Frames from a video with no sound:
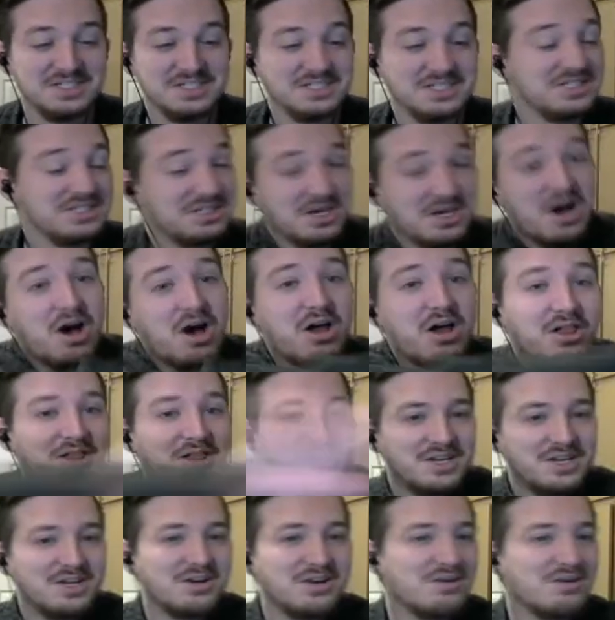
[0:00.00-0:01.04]
Y'all in
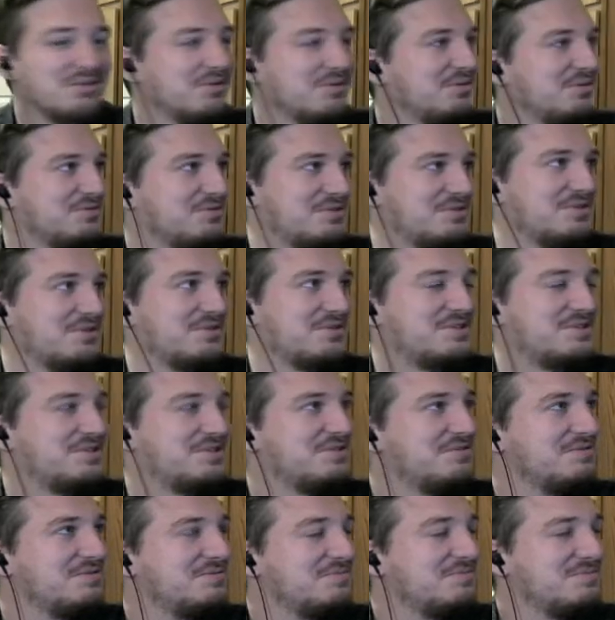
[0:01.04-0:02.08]
here are losers.
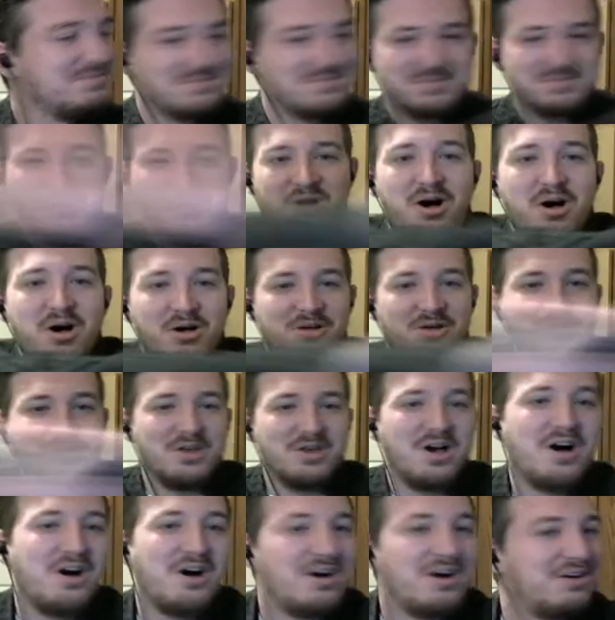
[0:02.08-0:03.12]
Oh,
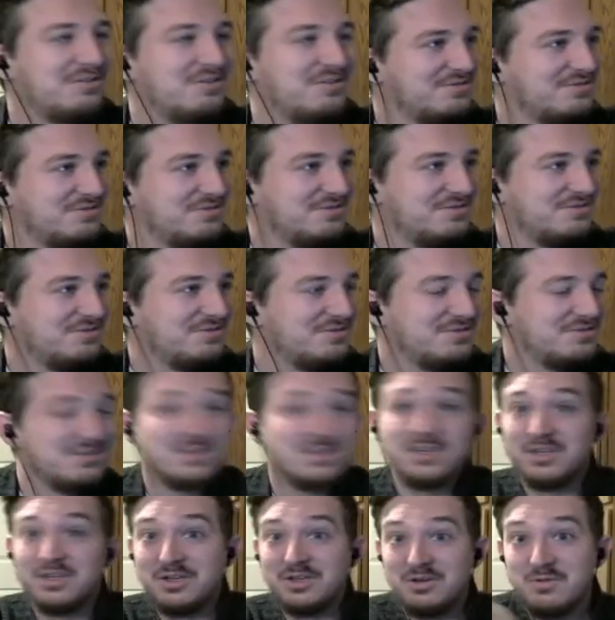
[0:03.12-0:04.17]
y'all.
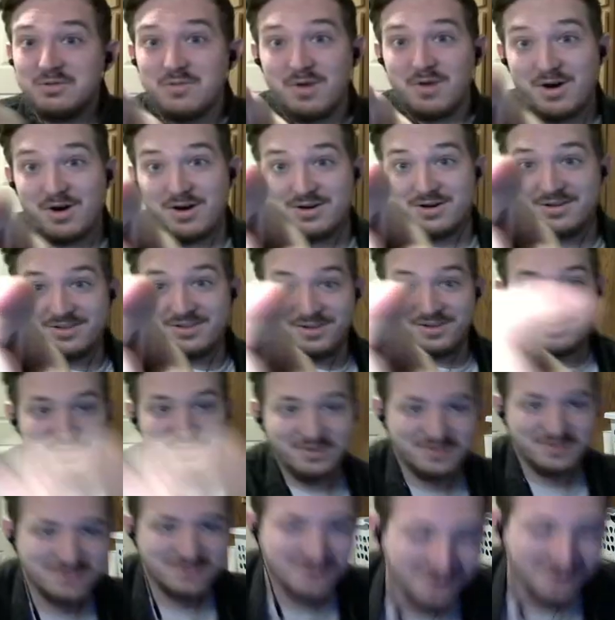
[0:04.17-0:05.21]
You aren't, if you're
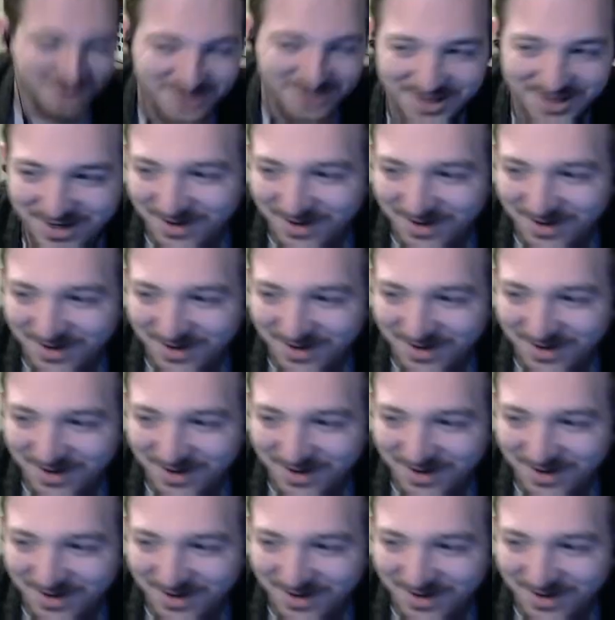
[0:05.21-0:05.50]
still here.